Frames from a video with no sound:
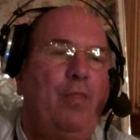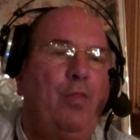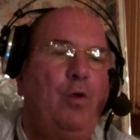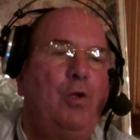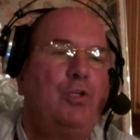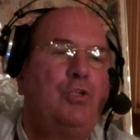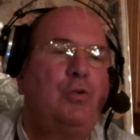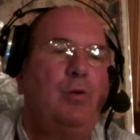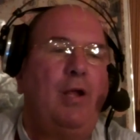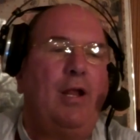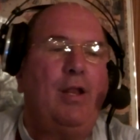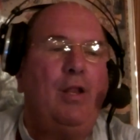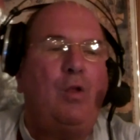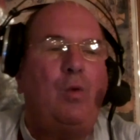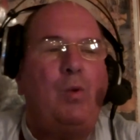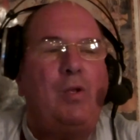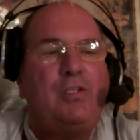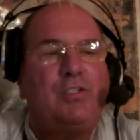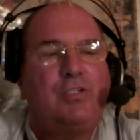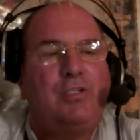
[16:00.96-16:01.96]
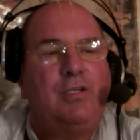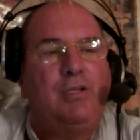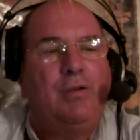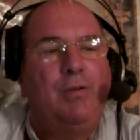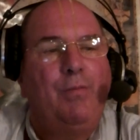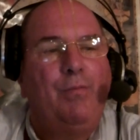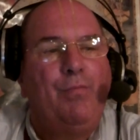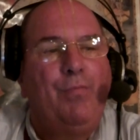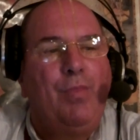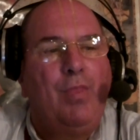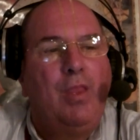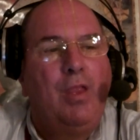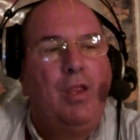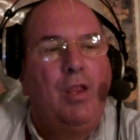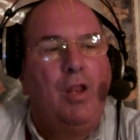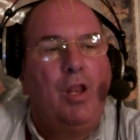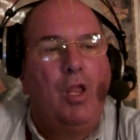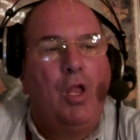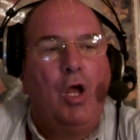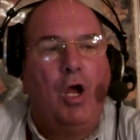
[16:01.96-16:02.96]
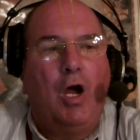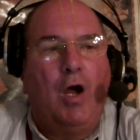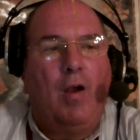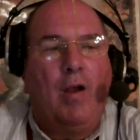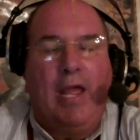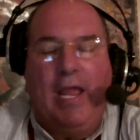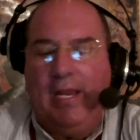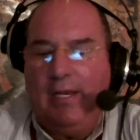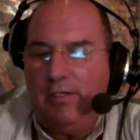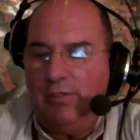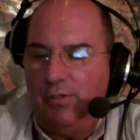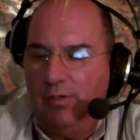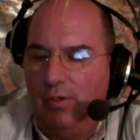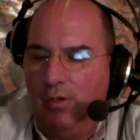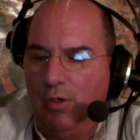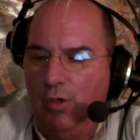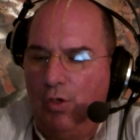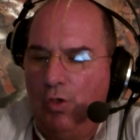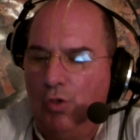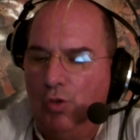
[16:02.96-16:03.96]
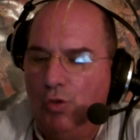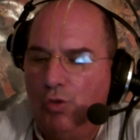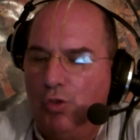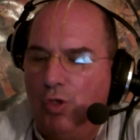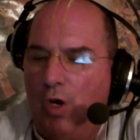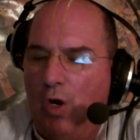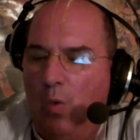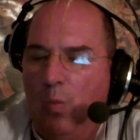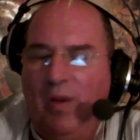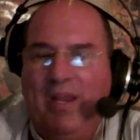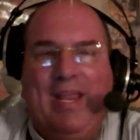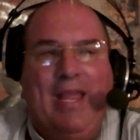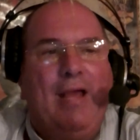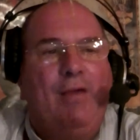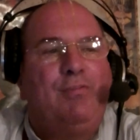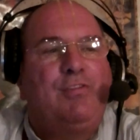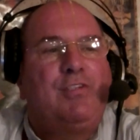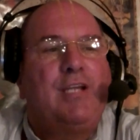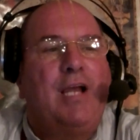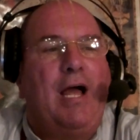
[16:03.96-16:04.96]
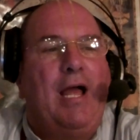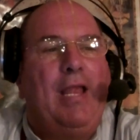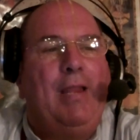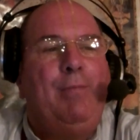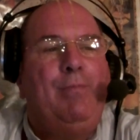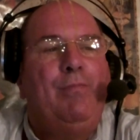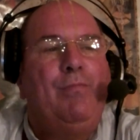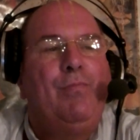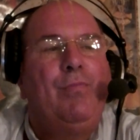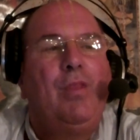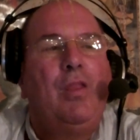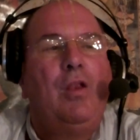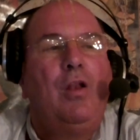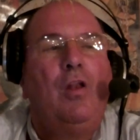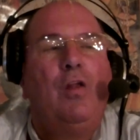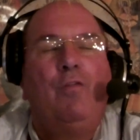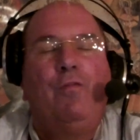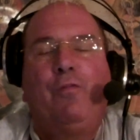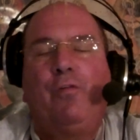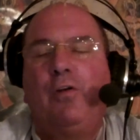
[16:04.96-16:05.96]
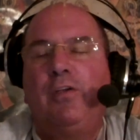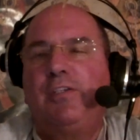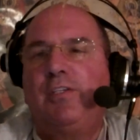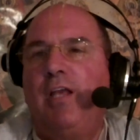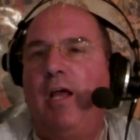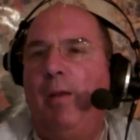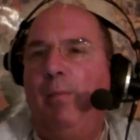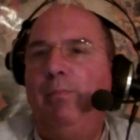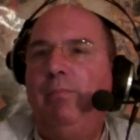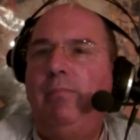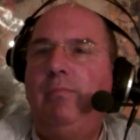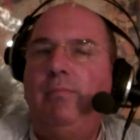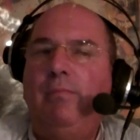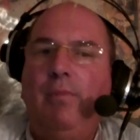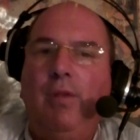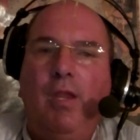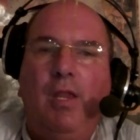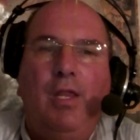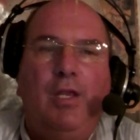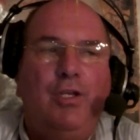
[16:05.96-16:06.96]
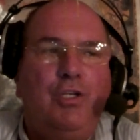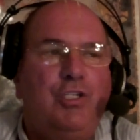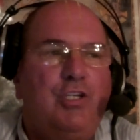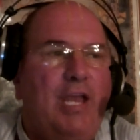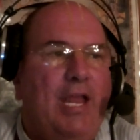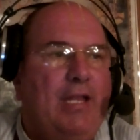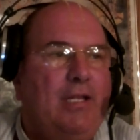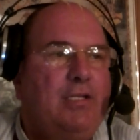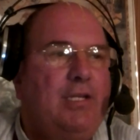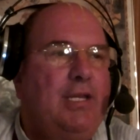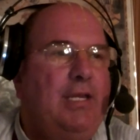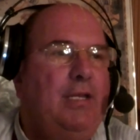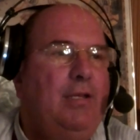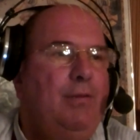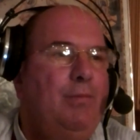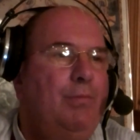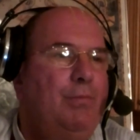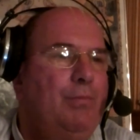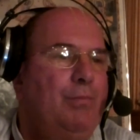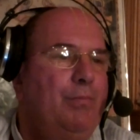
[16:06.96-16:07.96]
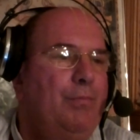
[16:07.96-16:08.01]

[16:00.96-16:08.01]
thought you had a question. All right, so we have time for some chanting.